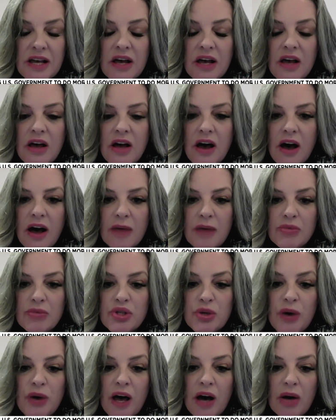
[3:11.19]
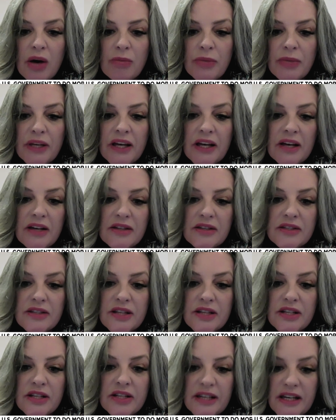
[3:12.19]
um, to help because the
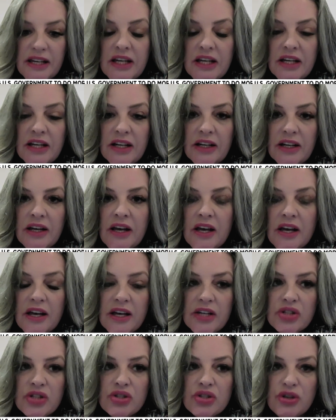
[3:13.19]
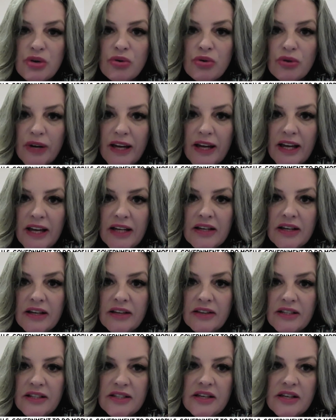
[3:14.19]
need is so great in
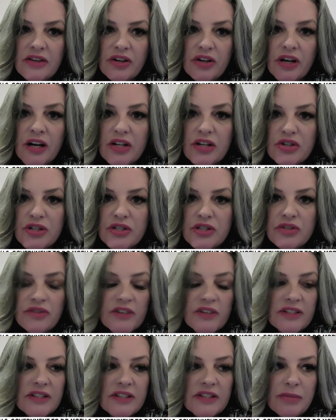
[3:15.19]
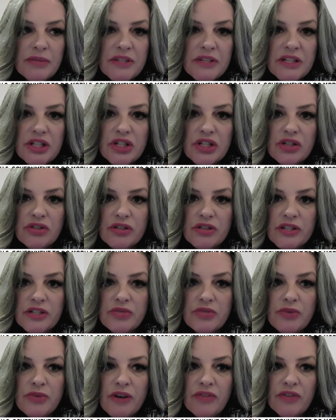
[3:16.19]
these other countries who've accepted the children
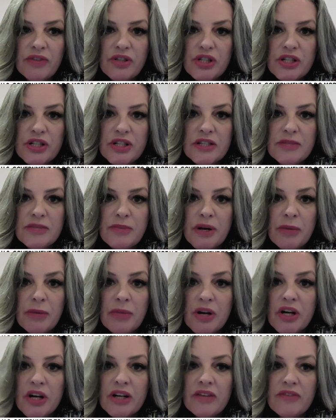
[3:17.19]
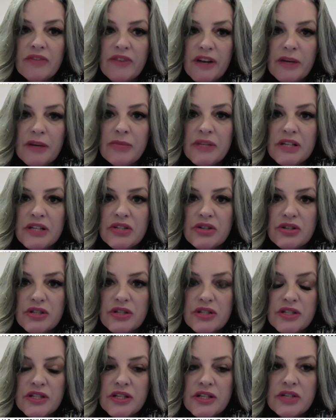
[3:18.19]
as refugees. But American families are
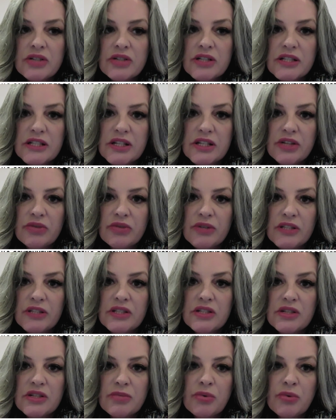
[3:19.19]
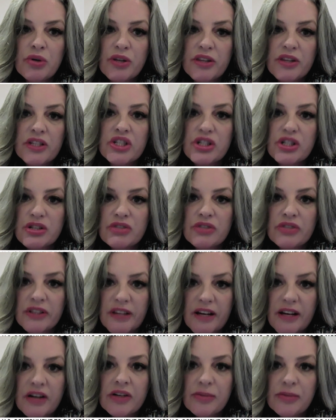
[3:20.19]
still continuing to support the children
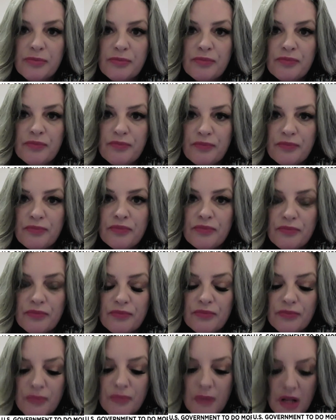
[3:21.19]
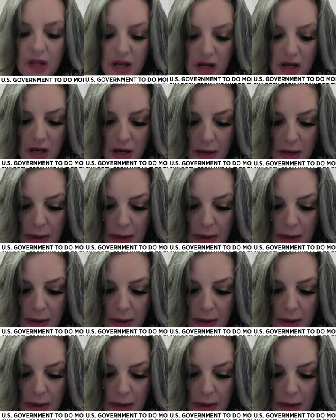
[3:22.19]
there. Mm-hmm. So you